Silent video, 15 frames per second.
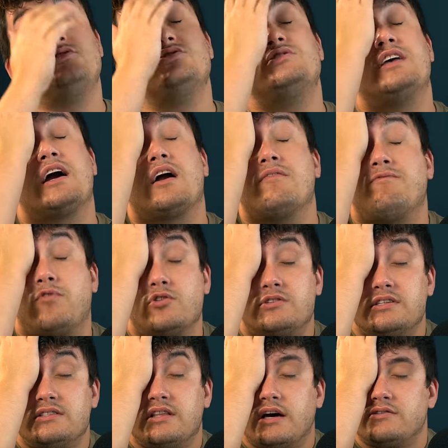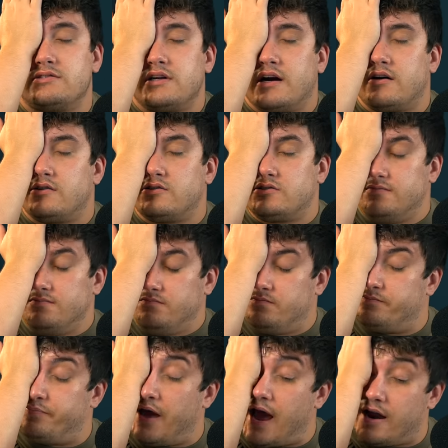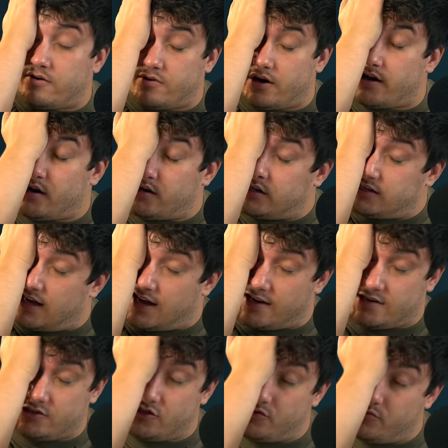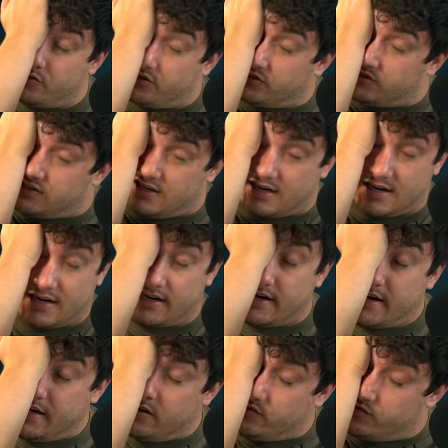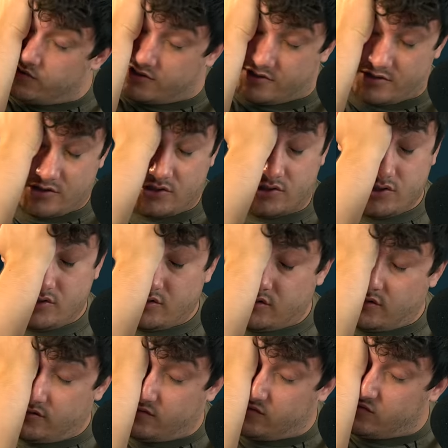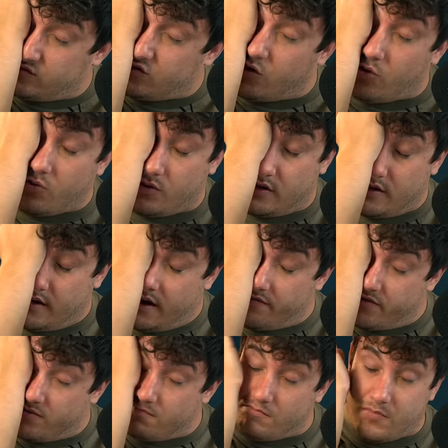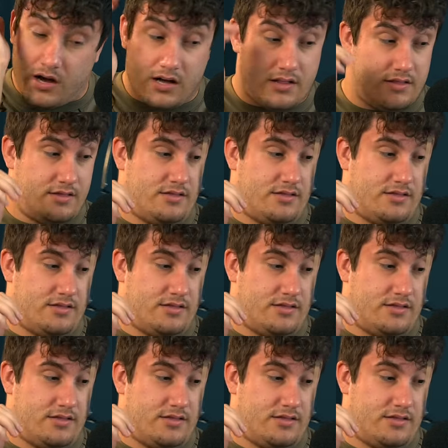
How'd you stack up fourteen thousand dollars in bad credit card debt? Because you were just getting interest so stolen every month.